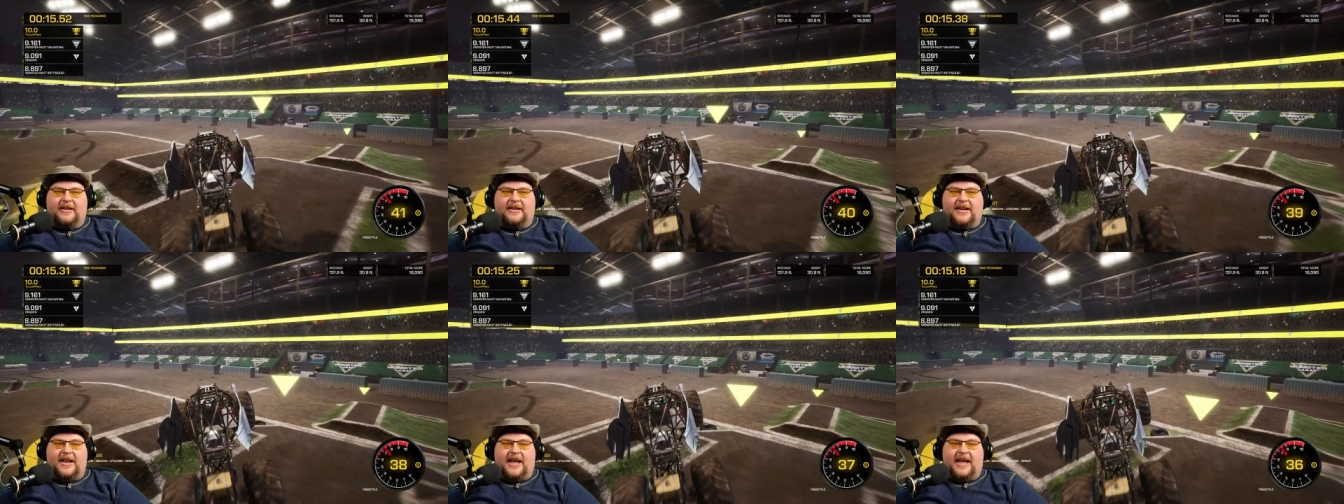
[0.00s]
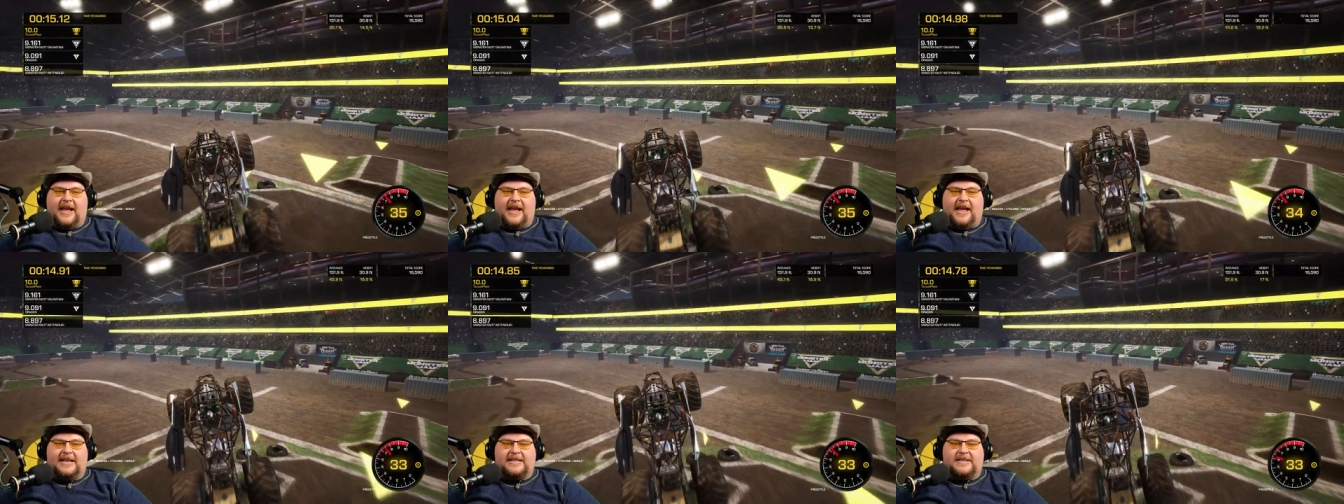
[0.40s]

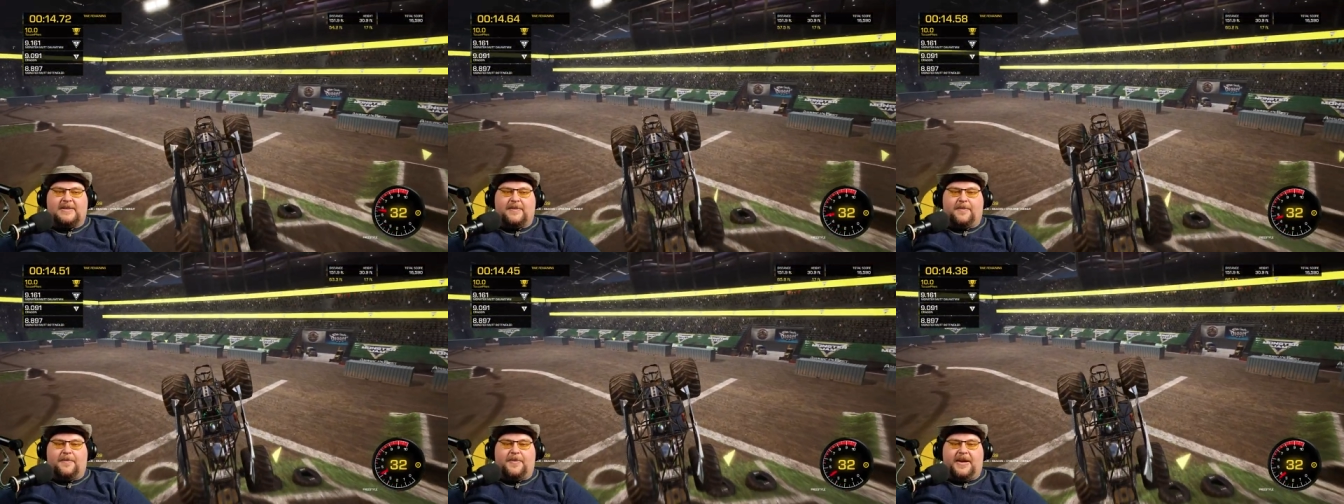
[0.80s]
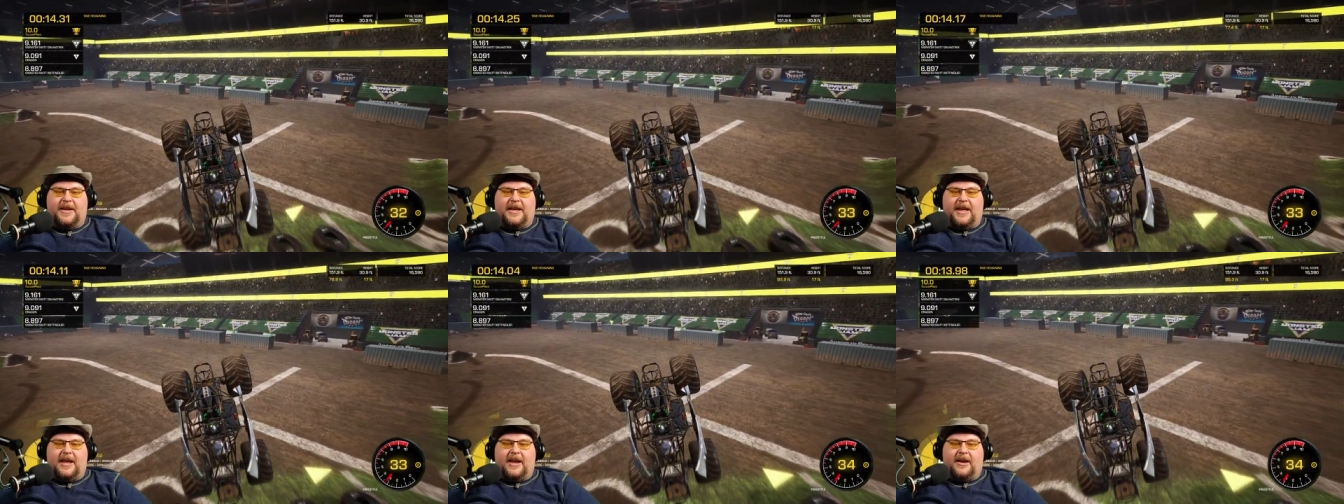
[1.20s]
Nice, big
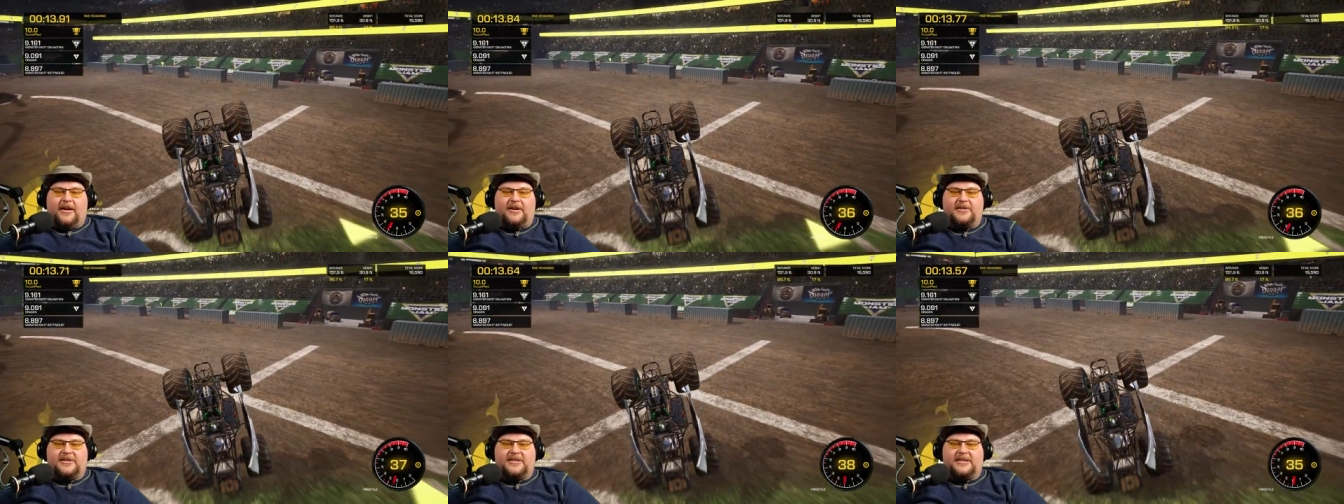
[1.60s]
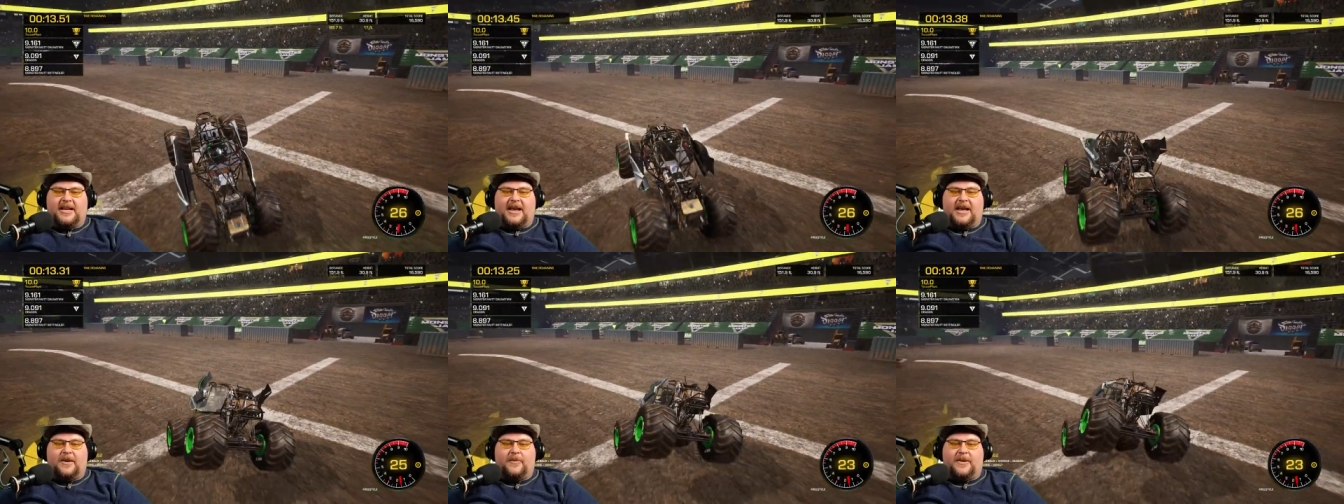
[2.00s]
air,
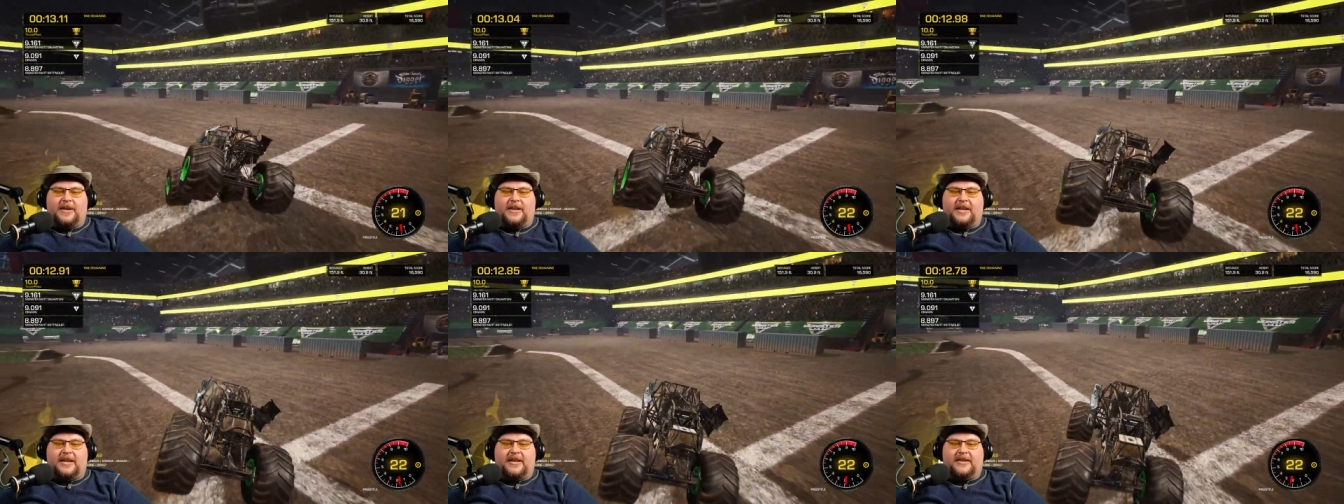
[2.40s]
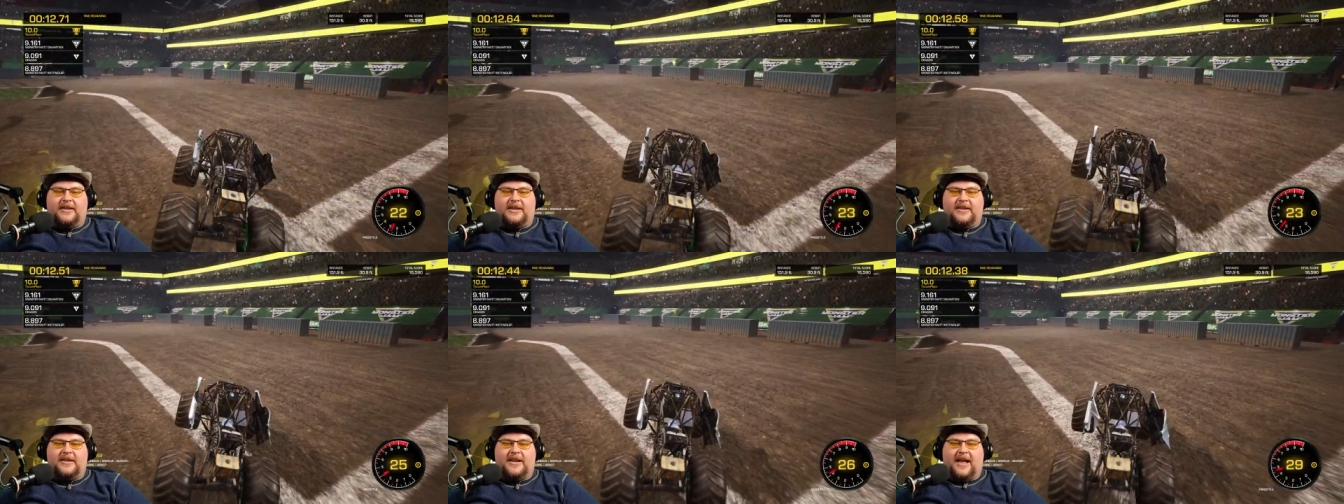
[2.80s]
sky wheelie.
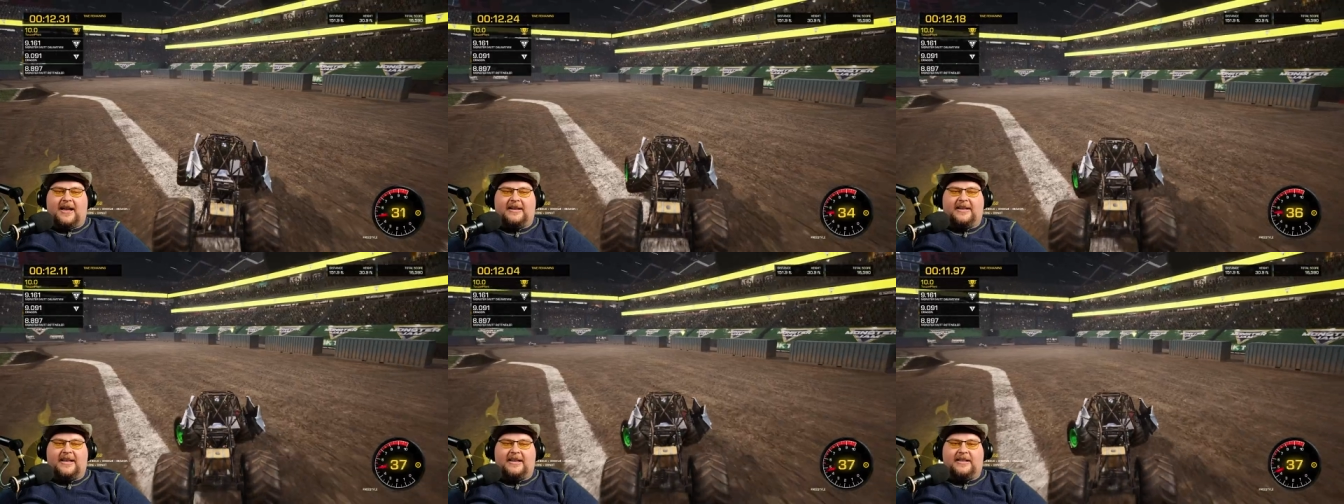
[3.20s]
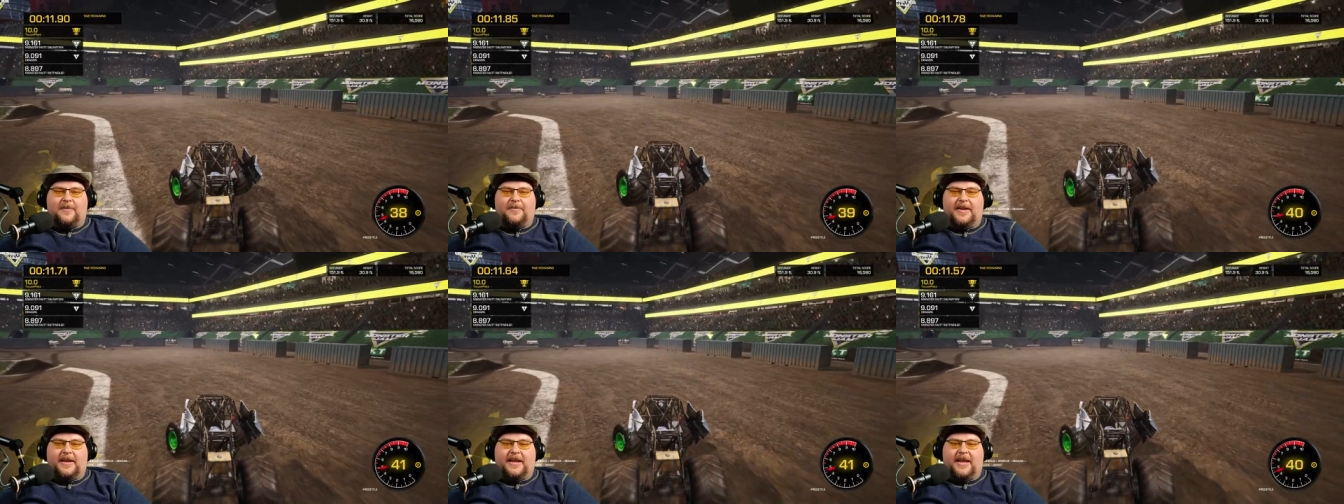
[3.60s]
Did not get the
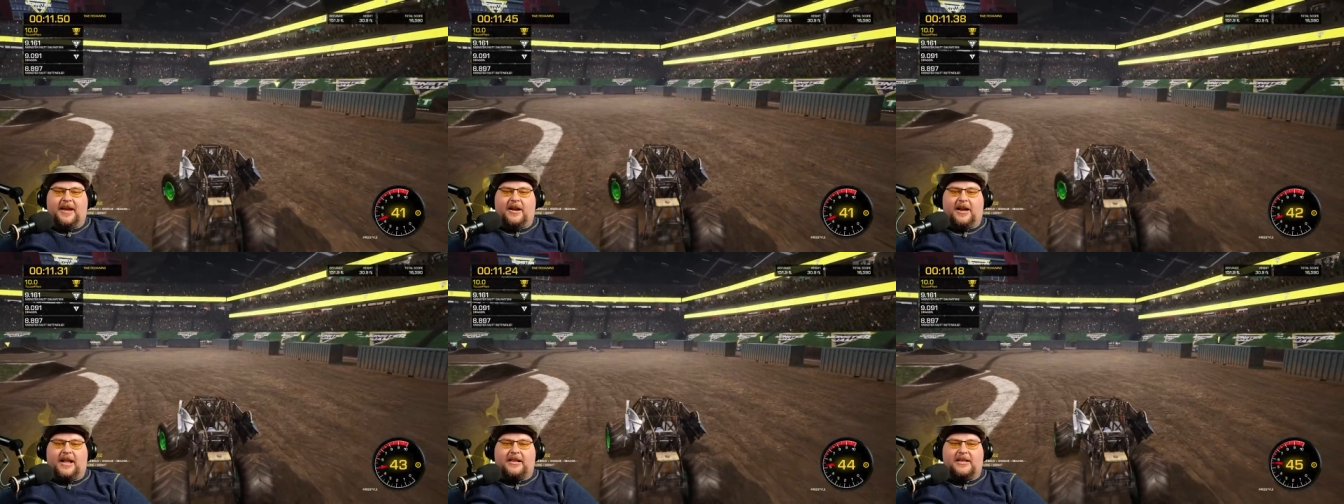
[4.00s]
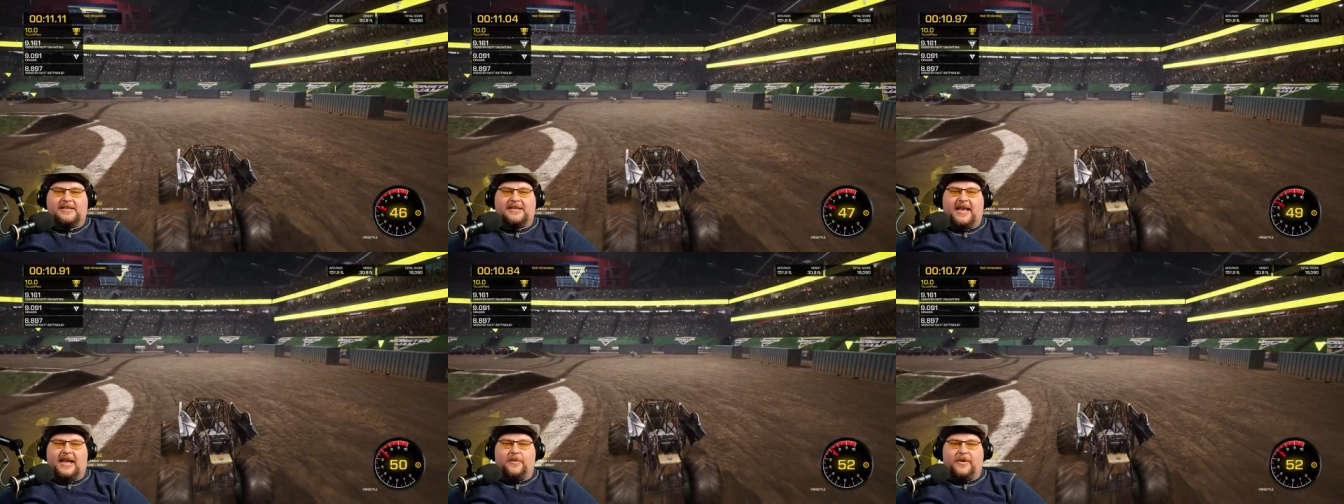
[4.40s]
big air, got the
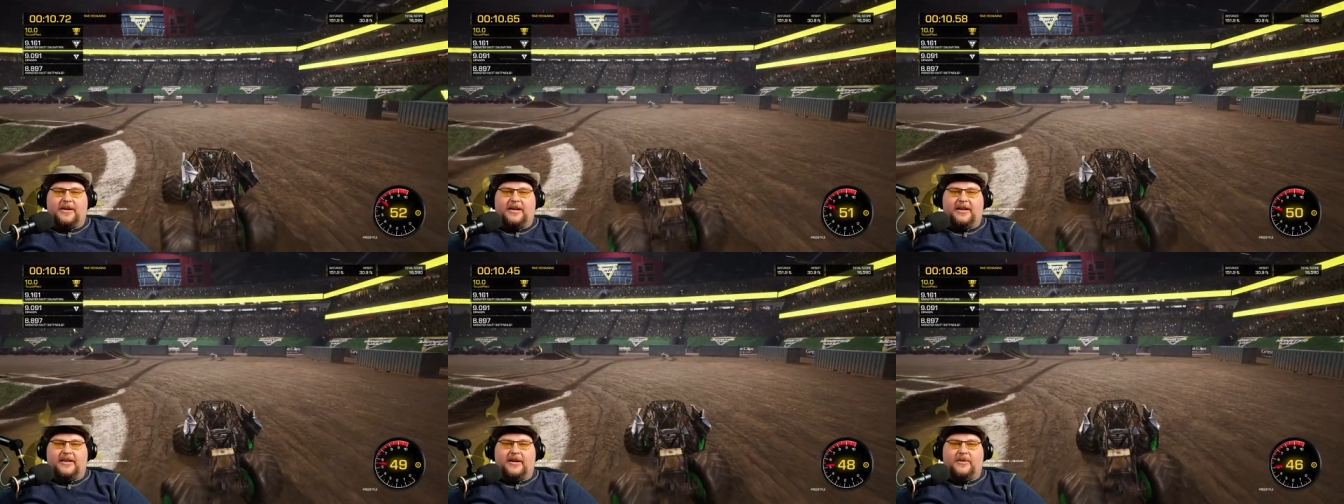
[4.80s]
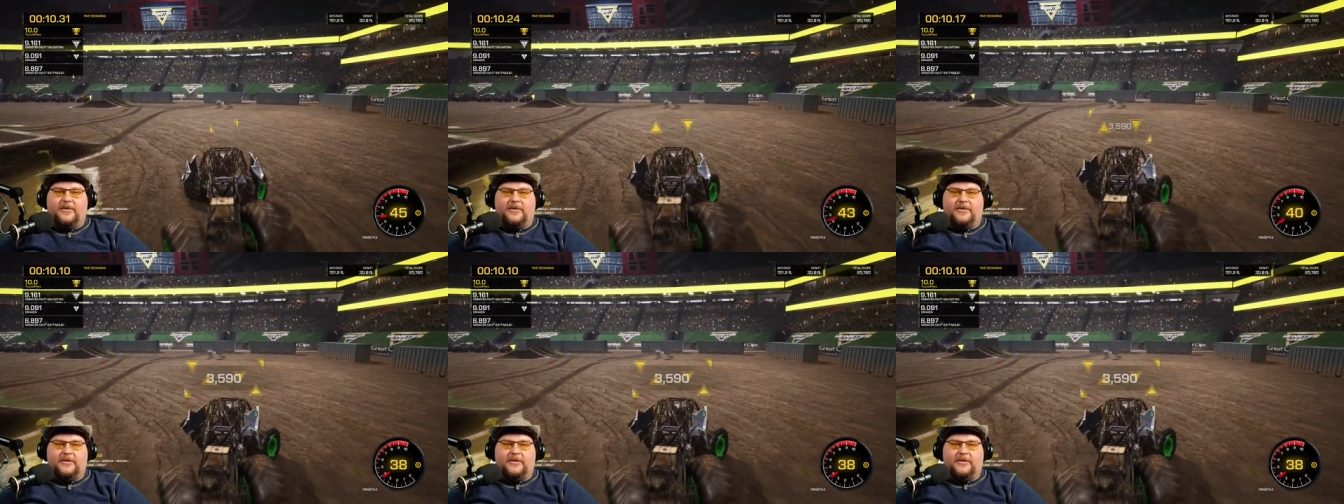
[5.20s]
sky wheelie though.